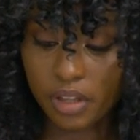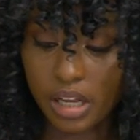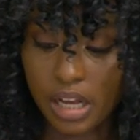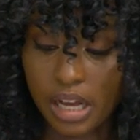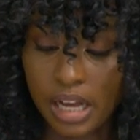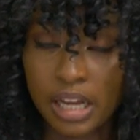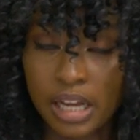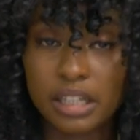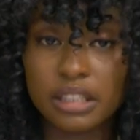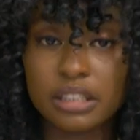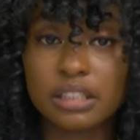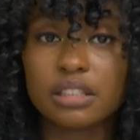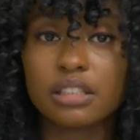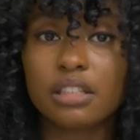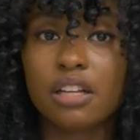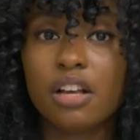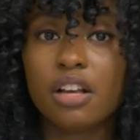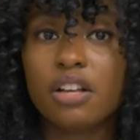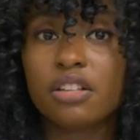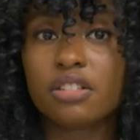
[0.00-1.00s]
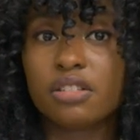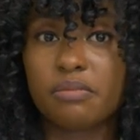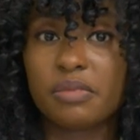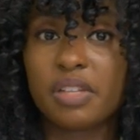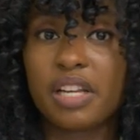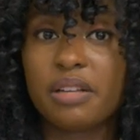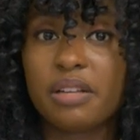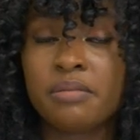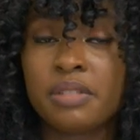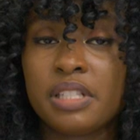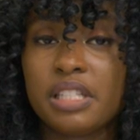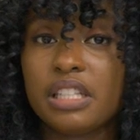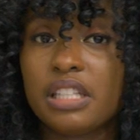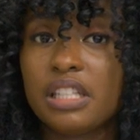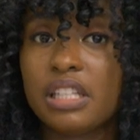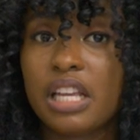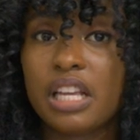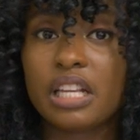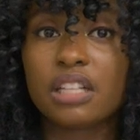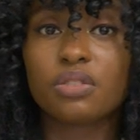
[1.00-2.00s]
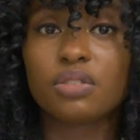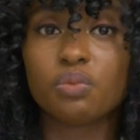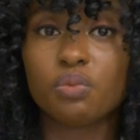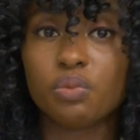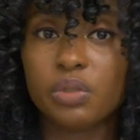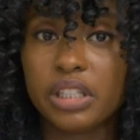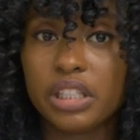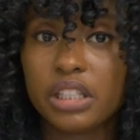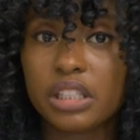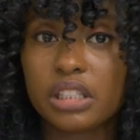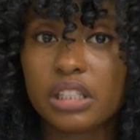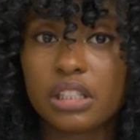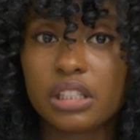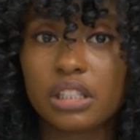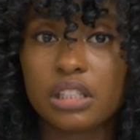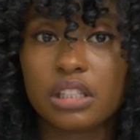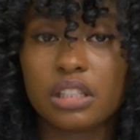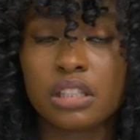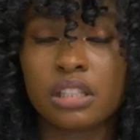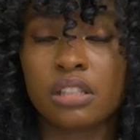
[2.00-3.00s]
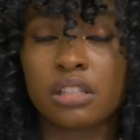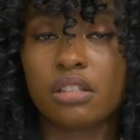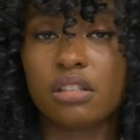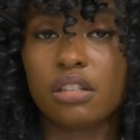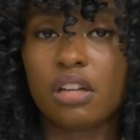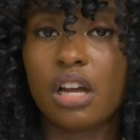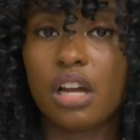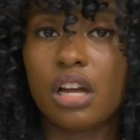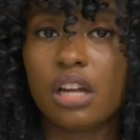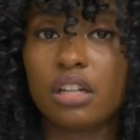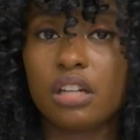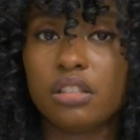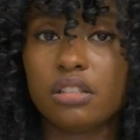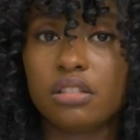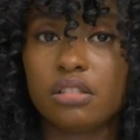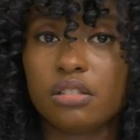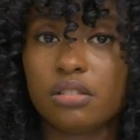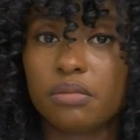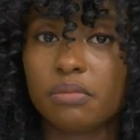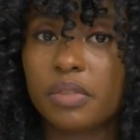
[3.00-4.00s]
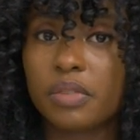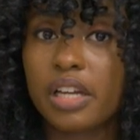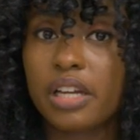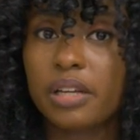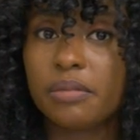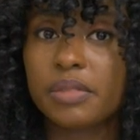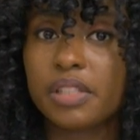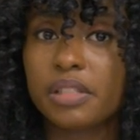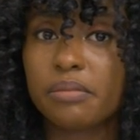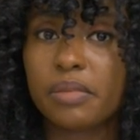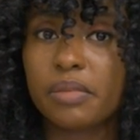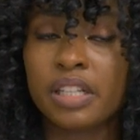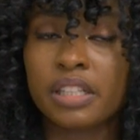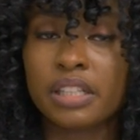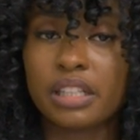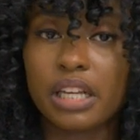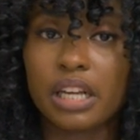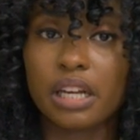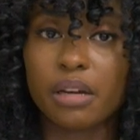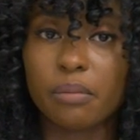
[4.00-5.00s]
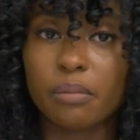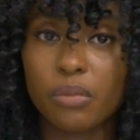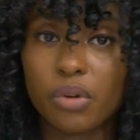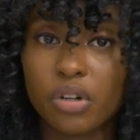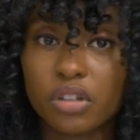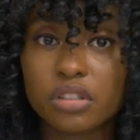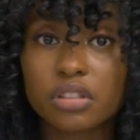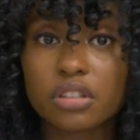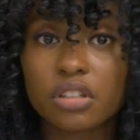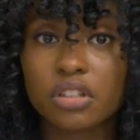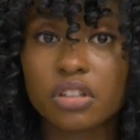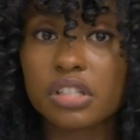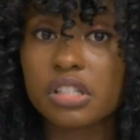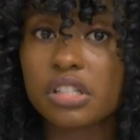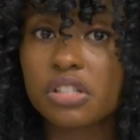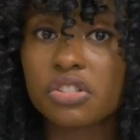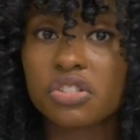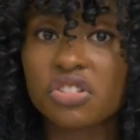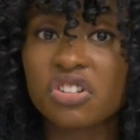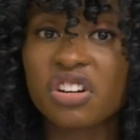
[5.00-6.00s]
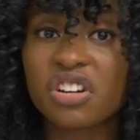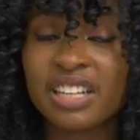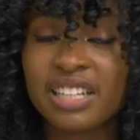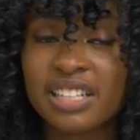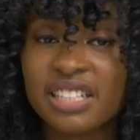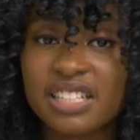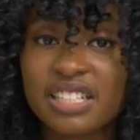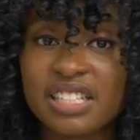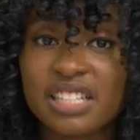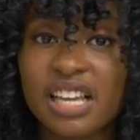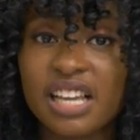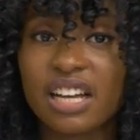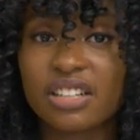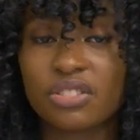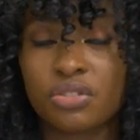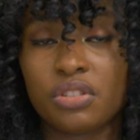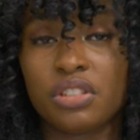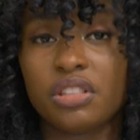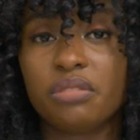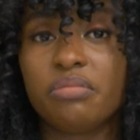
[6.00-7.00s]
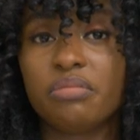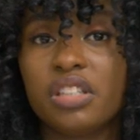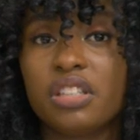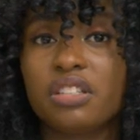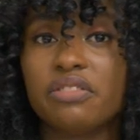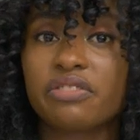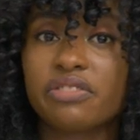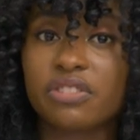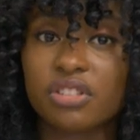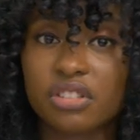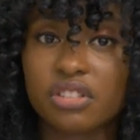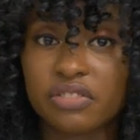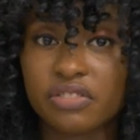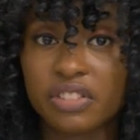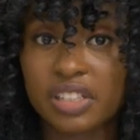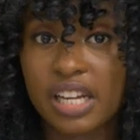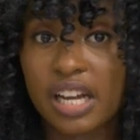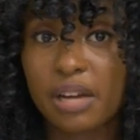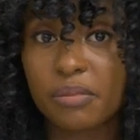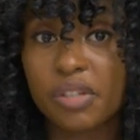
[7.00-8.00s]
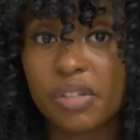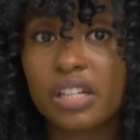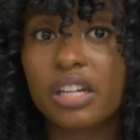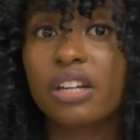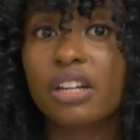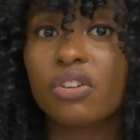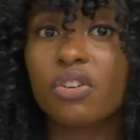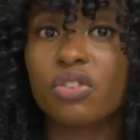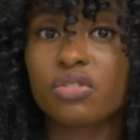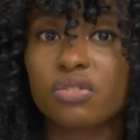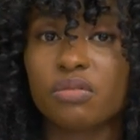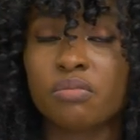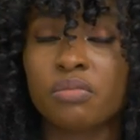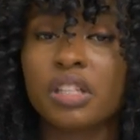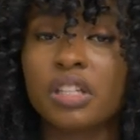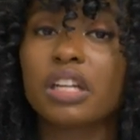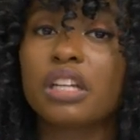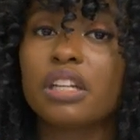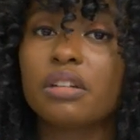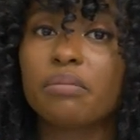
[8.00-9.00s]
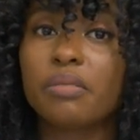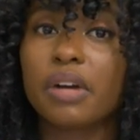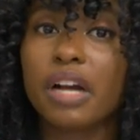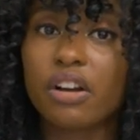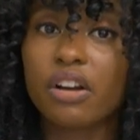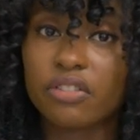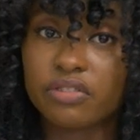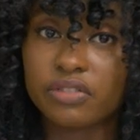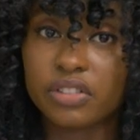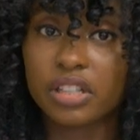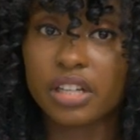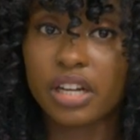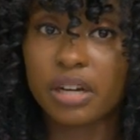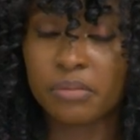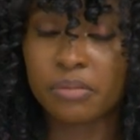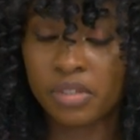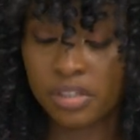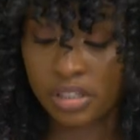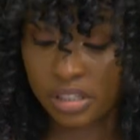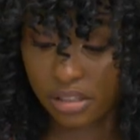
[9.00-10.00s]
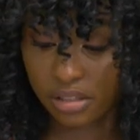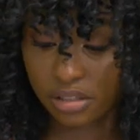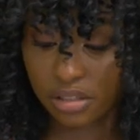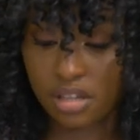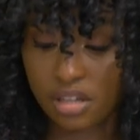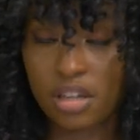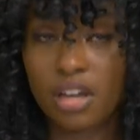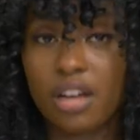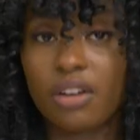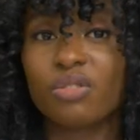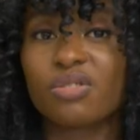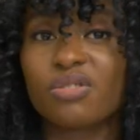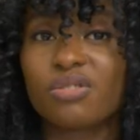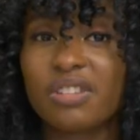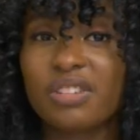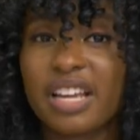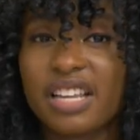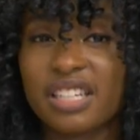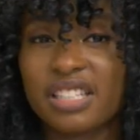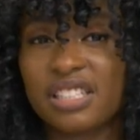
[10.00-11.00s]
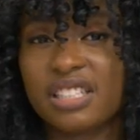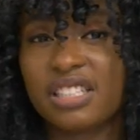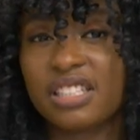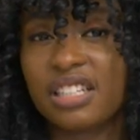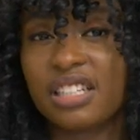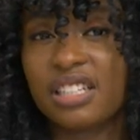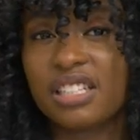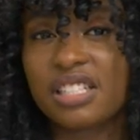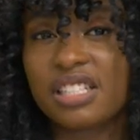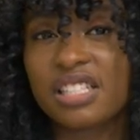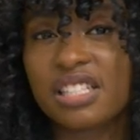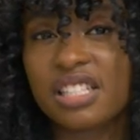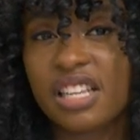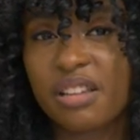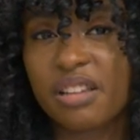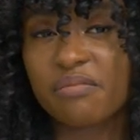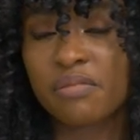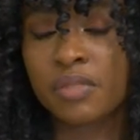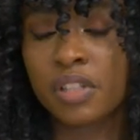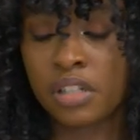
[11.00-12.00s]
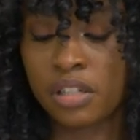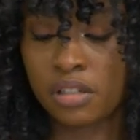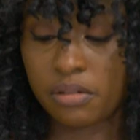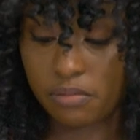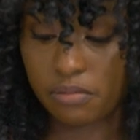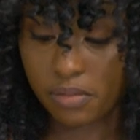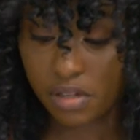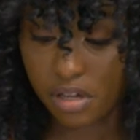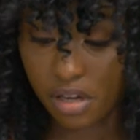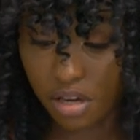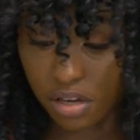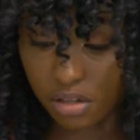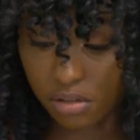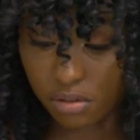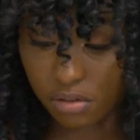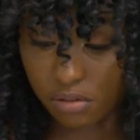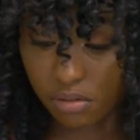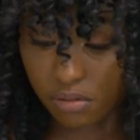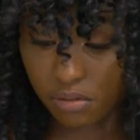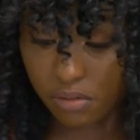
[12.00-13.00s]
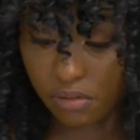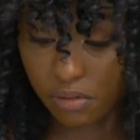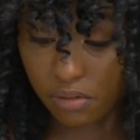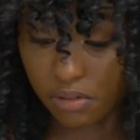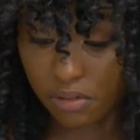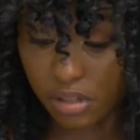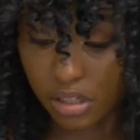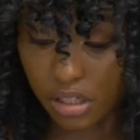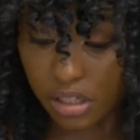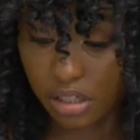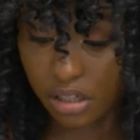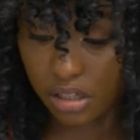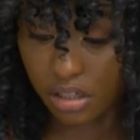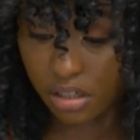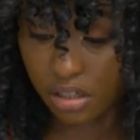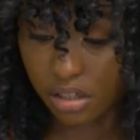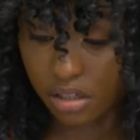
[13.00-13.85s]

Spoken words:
And sometimes it takes weeks and sometimes it might take a month, because it's not easy actually being in front of the camera and also being at the back of the camera and also editing at the same time. So yeah,